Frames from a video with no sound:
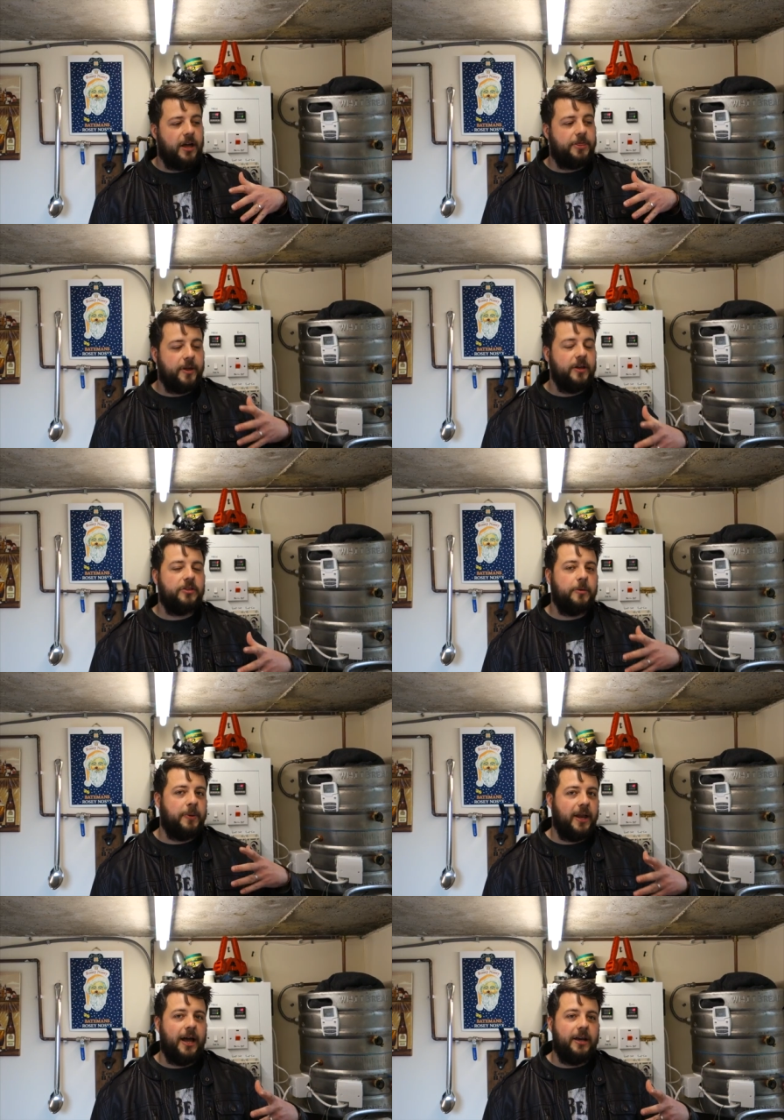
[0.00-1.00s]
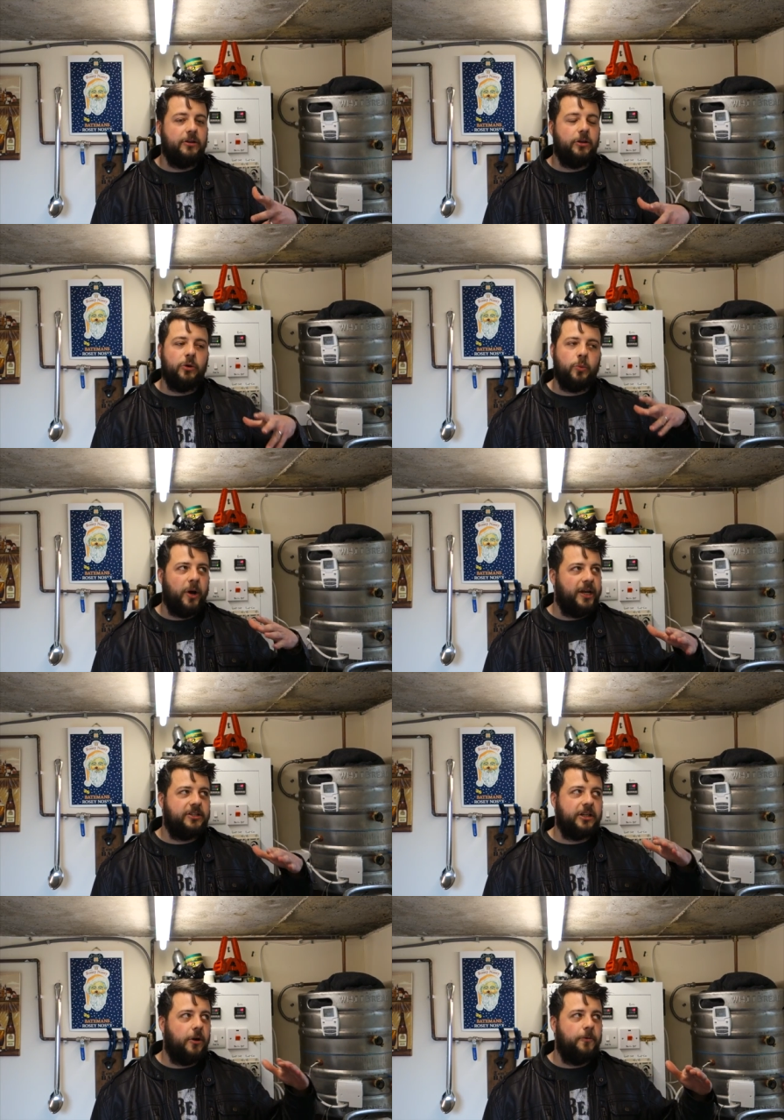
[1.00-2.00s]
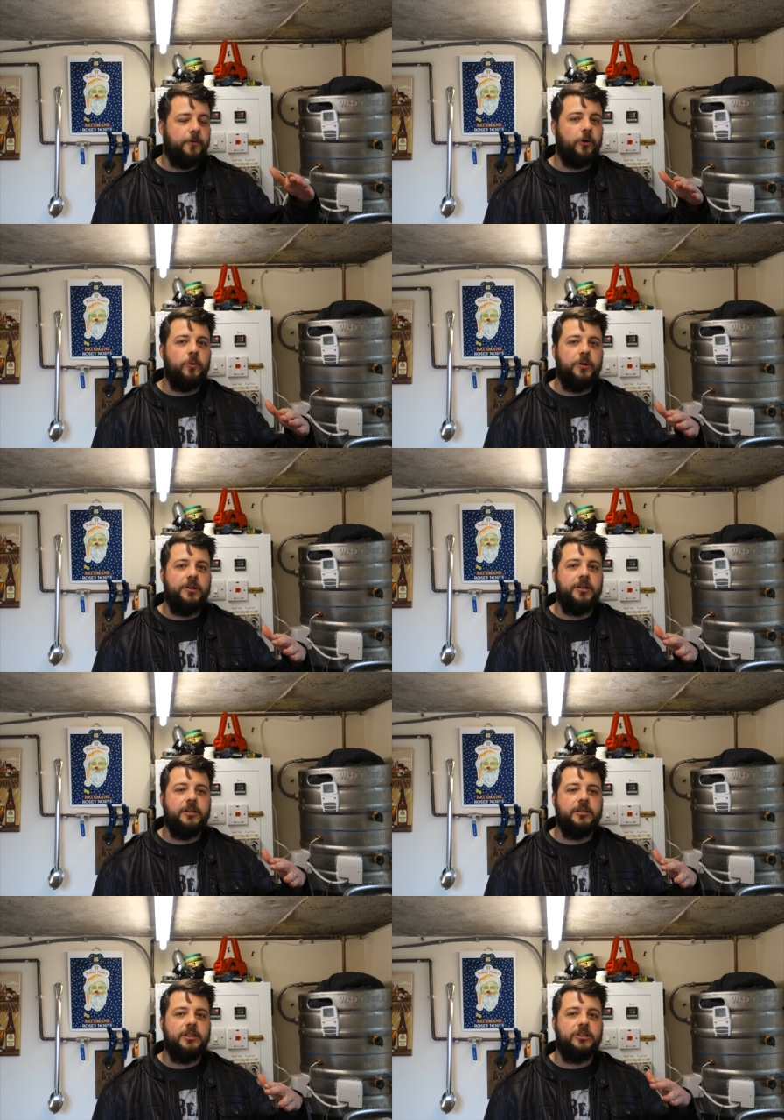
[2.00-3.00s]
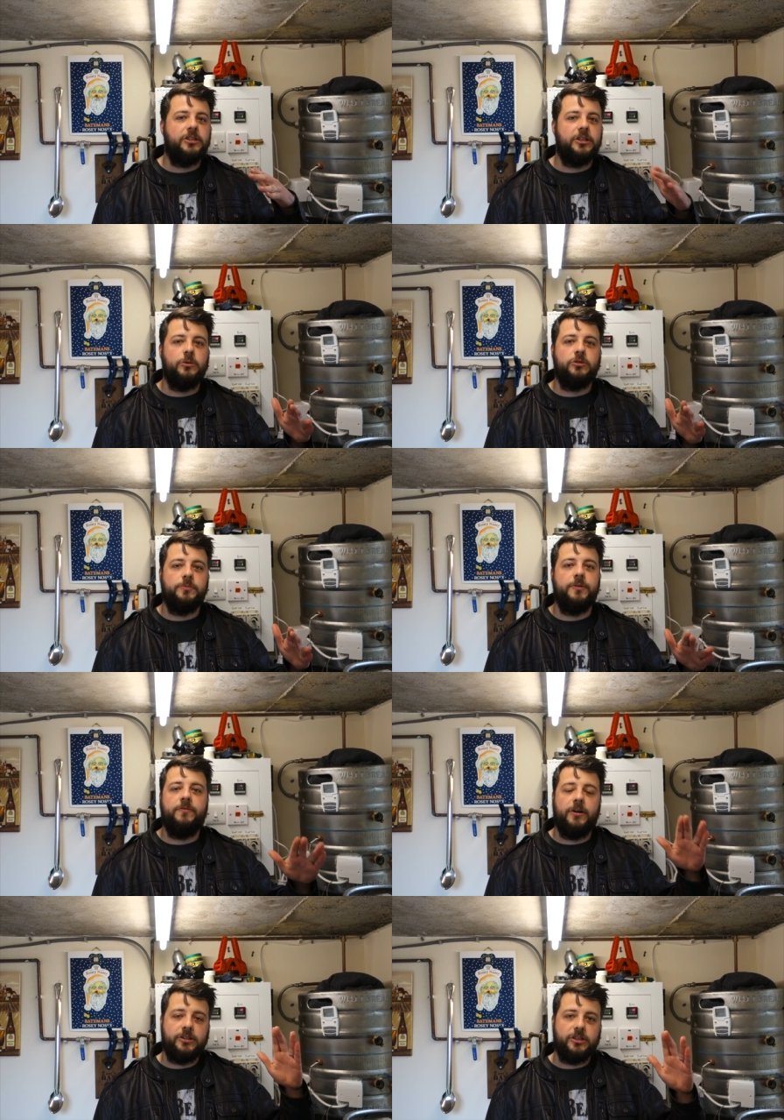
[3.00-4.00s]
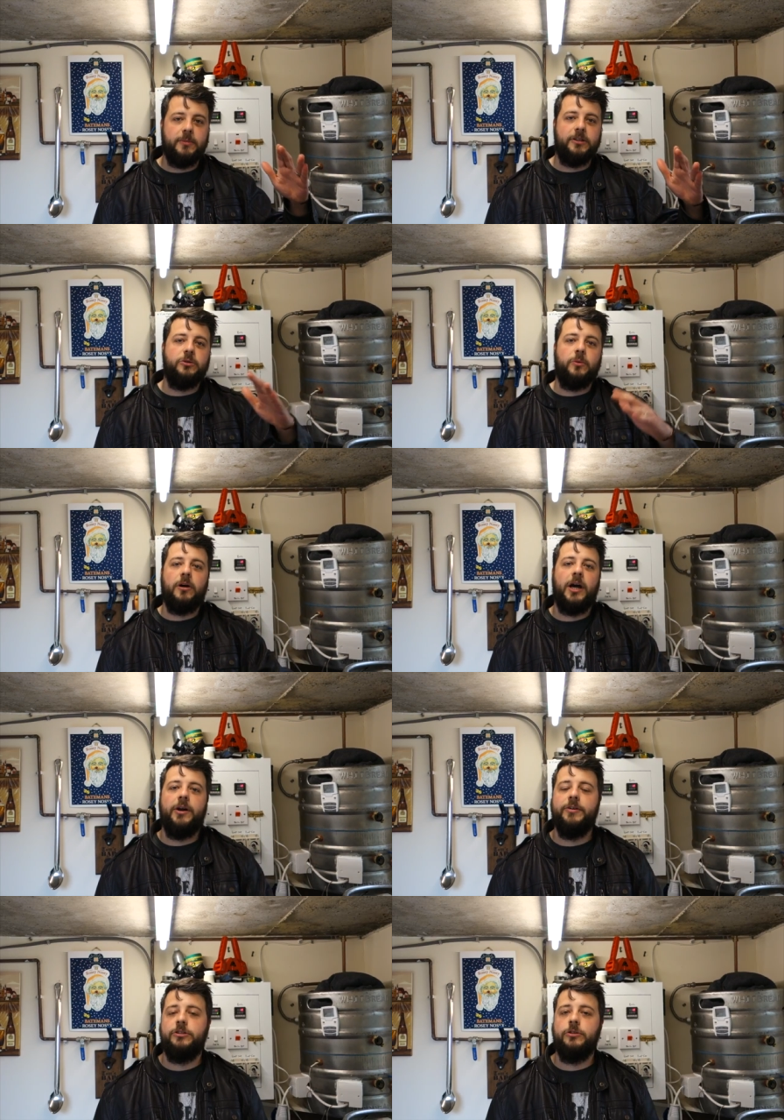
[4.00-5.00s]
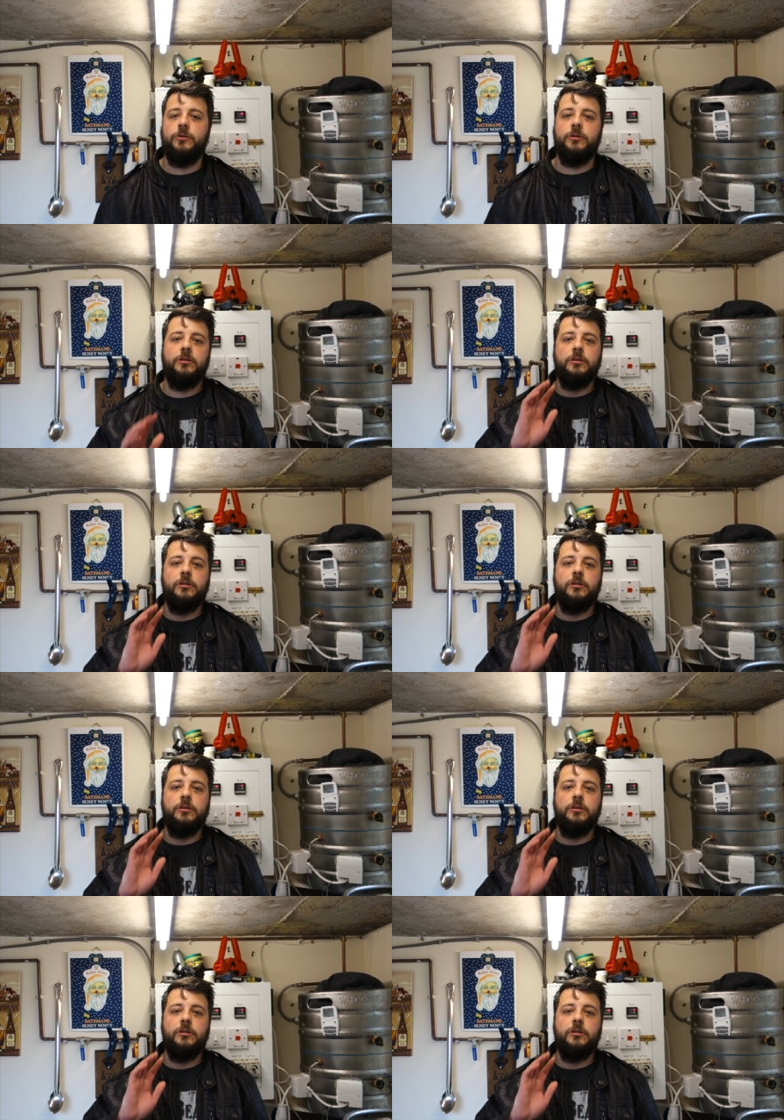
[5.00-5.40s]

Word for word: I think the plan or the way to go forward is to do something very similar to what Harry's done